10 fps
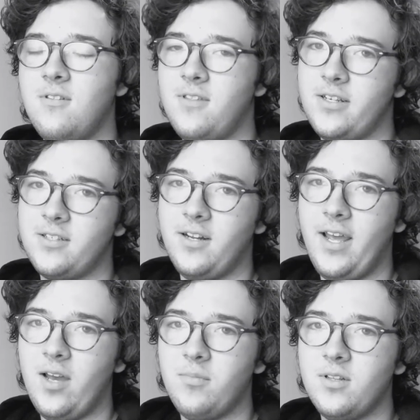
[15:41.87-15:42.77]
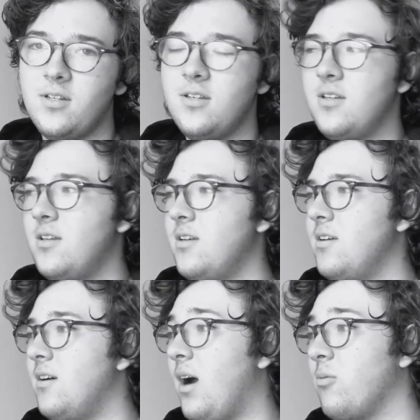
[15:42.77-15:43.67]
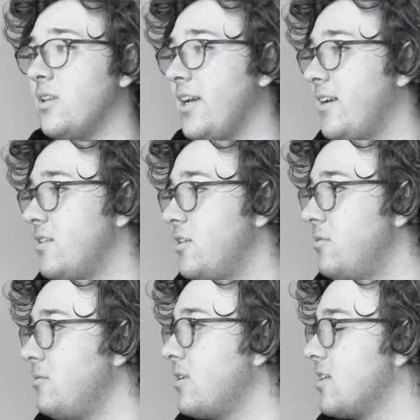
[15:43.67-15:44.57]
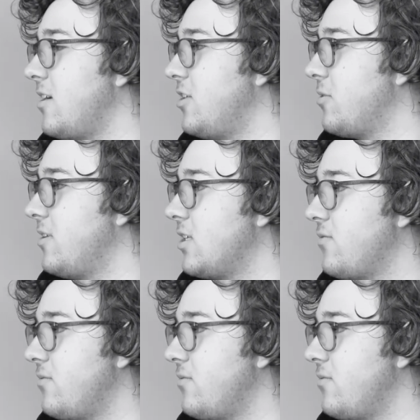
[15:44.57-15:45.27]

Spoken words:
think is gonna happen. I would like it to, because I enjoyed this